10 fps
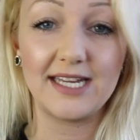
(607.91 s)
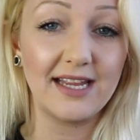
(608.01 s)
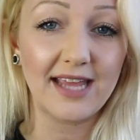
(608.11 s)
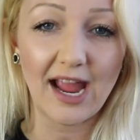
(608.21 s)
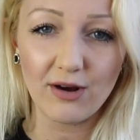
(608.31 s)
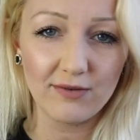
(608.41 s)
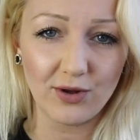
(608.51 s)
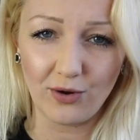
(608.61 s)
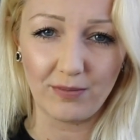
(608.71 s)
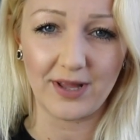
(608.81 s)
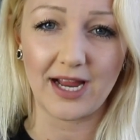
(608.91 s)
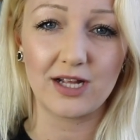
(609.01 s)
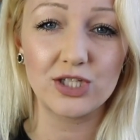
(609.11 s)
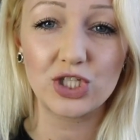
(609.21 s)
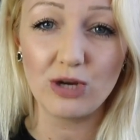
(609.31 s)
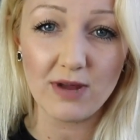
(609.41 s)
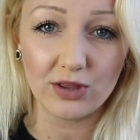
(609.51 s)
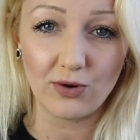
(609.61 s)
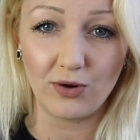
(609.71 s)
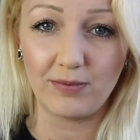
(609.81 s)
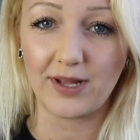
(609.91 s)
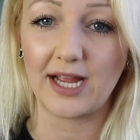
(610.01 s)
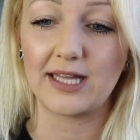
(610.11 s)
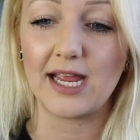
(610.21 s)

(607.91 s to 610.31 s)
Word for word: taking care of the whole plant, consuming the whole plant.